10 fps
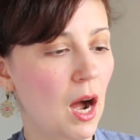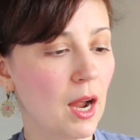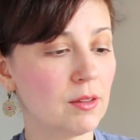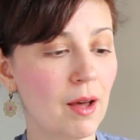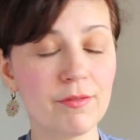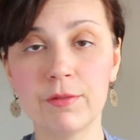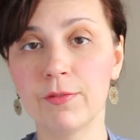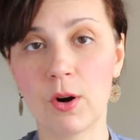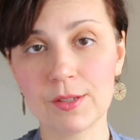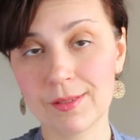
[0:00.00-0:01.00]
I love the
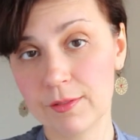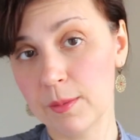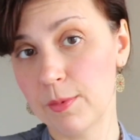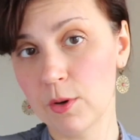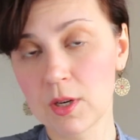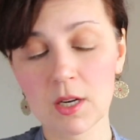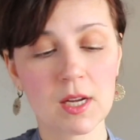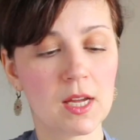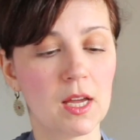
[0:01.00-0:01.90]
font of the book.